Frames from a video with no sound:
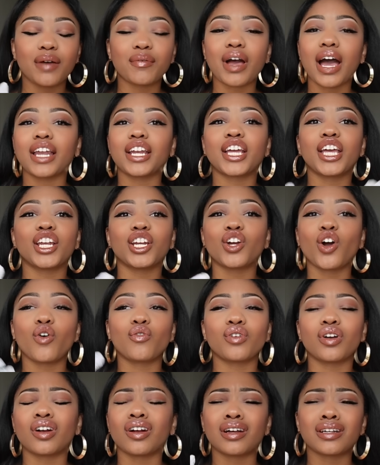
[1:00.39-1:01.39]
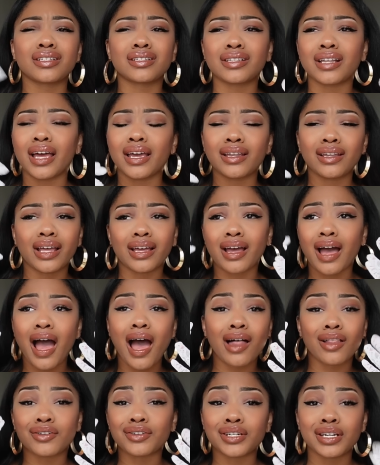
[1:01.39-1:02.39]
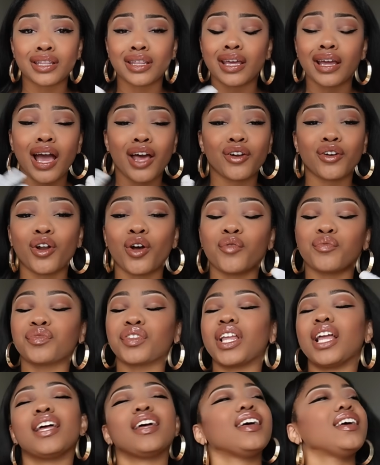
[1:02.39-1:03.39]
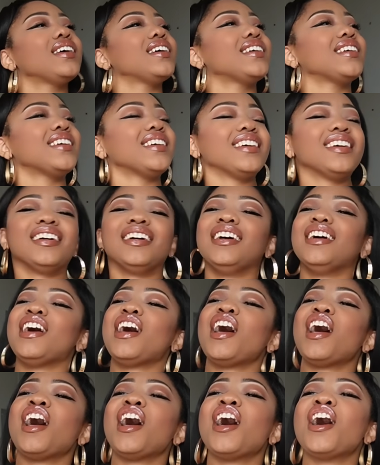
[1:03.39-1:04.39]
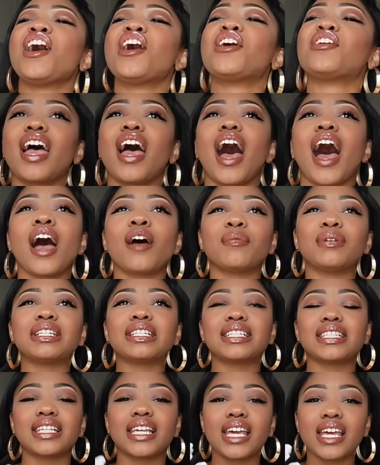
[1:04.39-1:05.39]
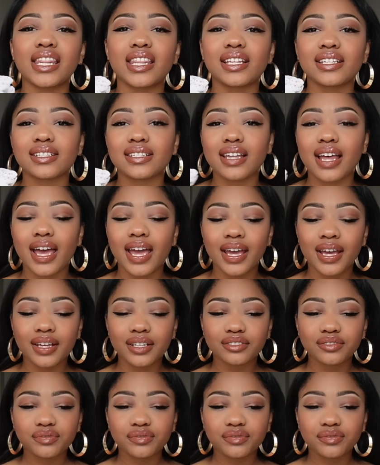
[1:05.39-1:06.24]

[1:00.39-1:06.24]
I'm kind of getting over a slight like allergy thing. I don't know. I've been seeing this like